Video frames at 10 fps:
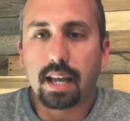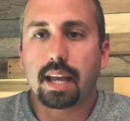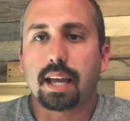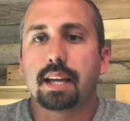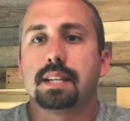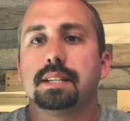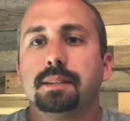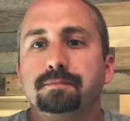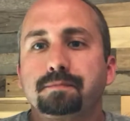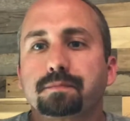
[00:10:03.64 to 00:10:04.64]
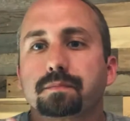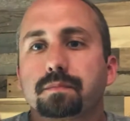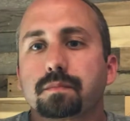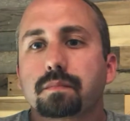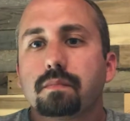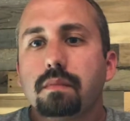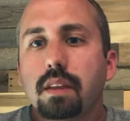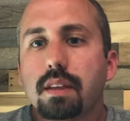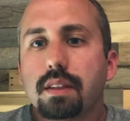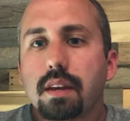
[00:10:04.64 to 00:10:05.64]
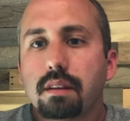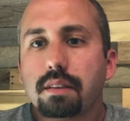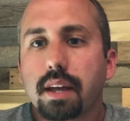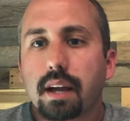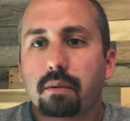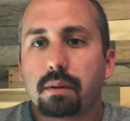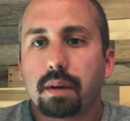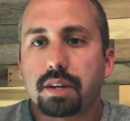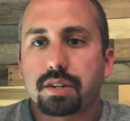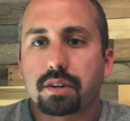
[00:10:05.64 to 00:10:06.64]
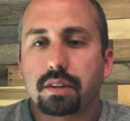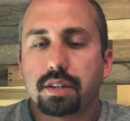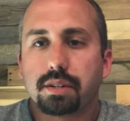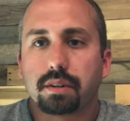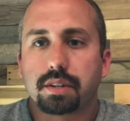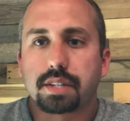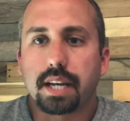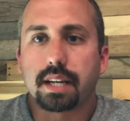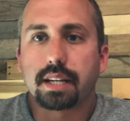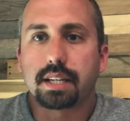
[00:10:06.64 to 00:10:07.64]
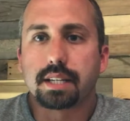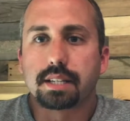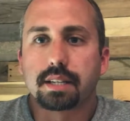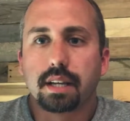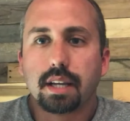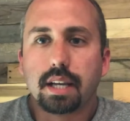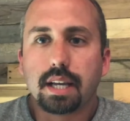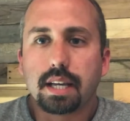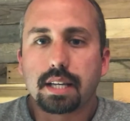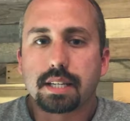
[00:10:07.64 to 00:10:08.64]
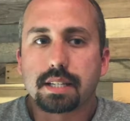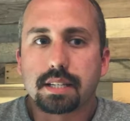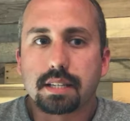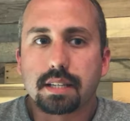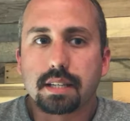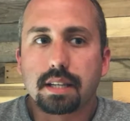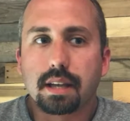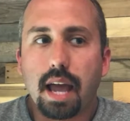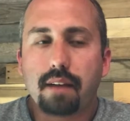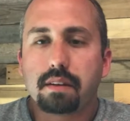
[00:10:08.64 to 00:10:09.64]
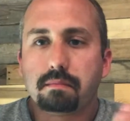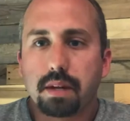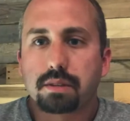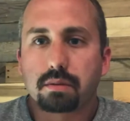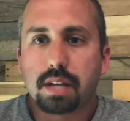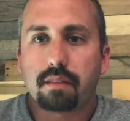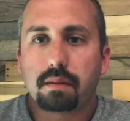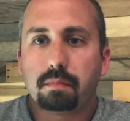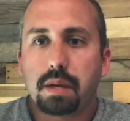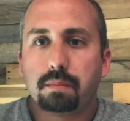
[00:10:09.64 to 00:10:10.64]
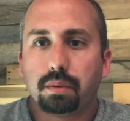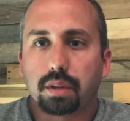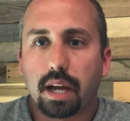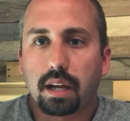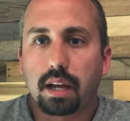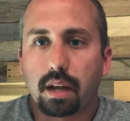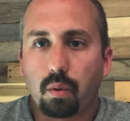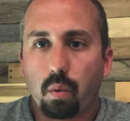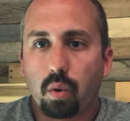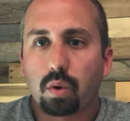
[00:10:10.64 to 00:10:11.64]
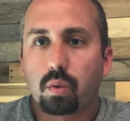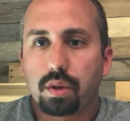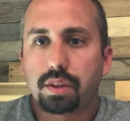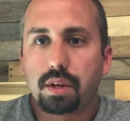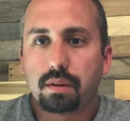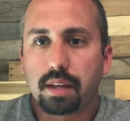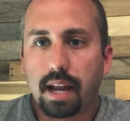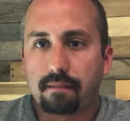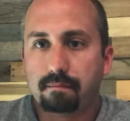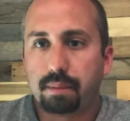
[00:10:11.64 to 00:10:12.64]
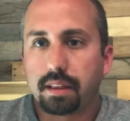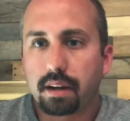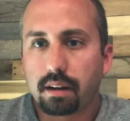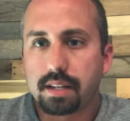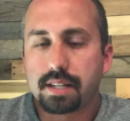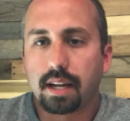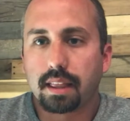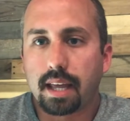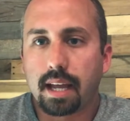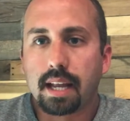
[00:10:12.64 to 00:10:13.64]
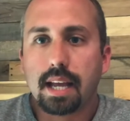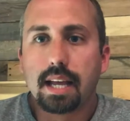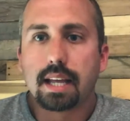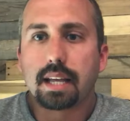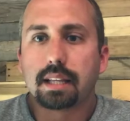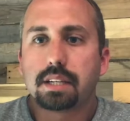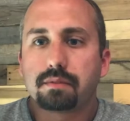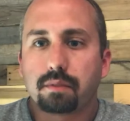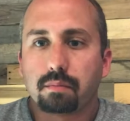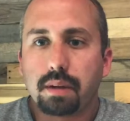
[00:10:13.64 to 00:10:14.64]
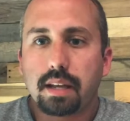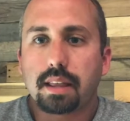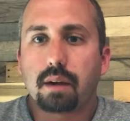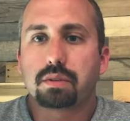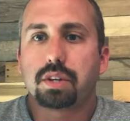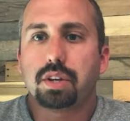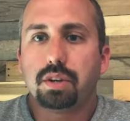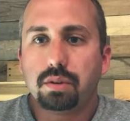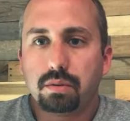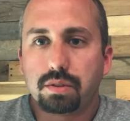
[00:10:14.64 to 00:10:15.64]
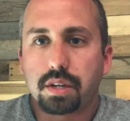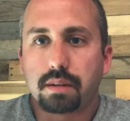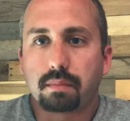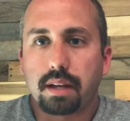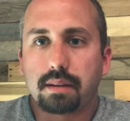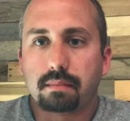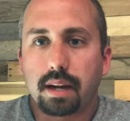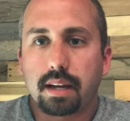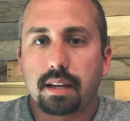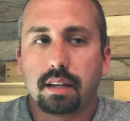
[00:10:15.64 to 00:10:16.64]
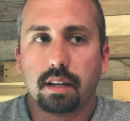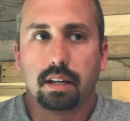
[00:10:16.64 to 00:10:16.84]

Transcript: And the other thing I want to make sure that you understand is having mentors, having people kind of work with you that have been there and done that. At least for me, that was huge in my